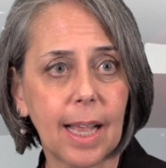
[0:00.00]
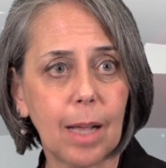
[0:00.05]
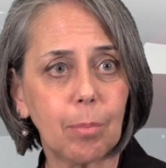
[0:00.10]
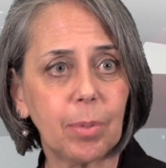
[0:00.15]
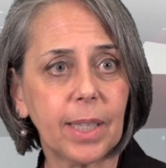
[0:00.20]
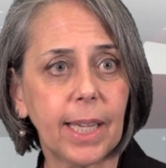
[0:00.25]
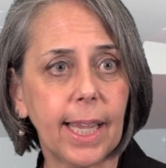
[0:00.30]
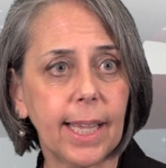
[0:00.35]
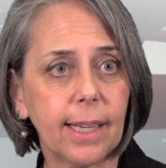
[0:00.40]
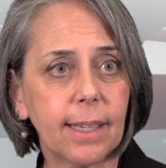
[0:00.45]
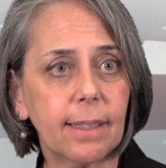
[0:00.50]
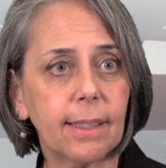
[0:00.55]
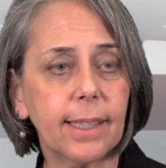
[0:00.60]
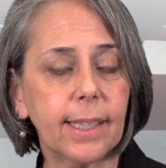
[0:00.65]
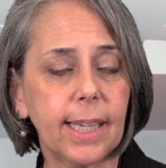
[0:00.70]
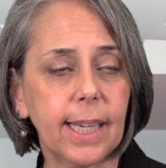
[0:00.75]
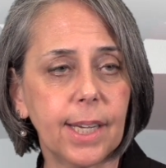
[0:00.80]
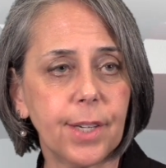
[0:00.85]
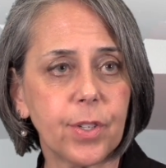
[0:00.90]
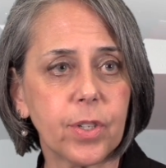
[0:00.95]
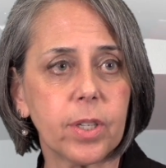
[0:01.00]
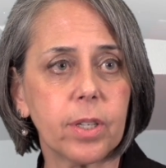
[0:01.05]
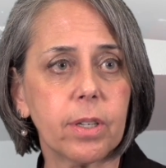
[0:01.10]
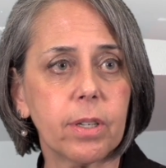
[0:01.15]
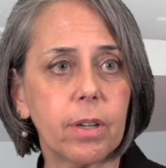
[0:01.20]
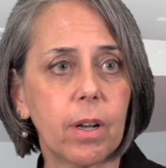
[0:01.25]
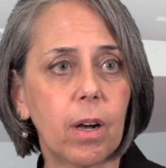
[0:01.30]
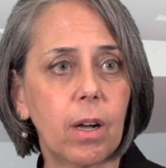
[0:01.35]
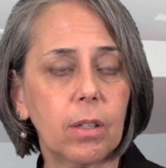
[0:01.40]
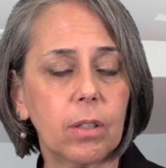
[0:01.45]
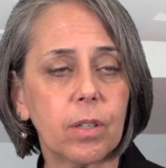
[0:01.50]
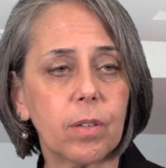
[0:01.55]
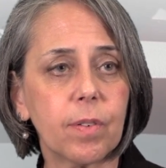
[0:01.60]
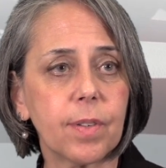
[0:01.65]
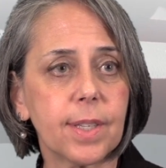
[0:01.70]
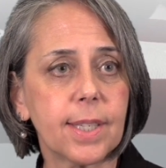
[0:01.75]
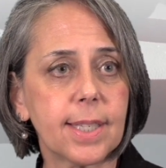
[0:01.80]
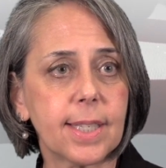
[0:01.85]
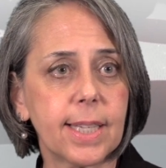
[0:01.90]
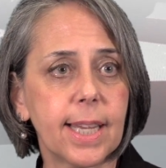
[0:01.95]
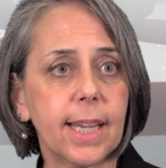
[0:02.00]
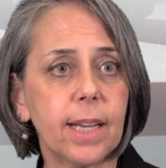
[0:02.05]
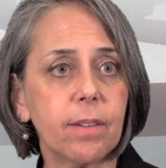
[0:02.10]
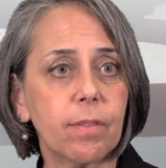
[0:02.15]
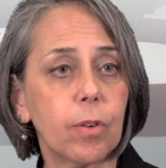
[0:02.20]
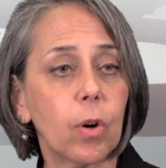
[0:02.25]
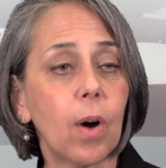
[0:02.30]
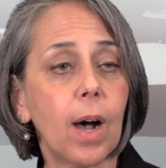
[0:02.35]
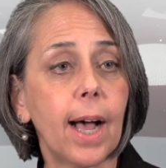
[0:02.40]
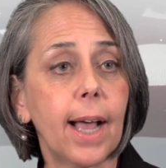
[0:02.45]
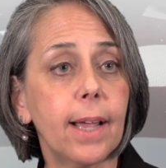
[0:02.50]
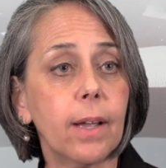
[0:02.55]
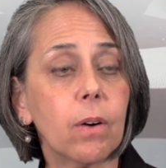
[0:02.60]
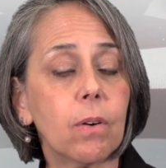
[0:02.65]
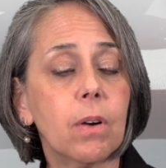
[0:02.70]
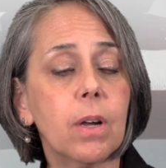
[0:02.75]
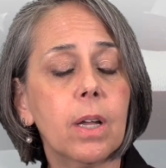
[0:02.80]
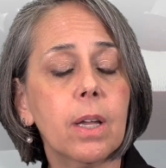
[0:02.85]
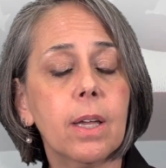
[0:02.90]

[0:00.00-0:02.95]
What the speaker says: complicated litigation all over the state of Ohio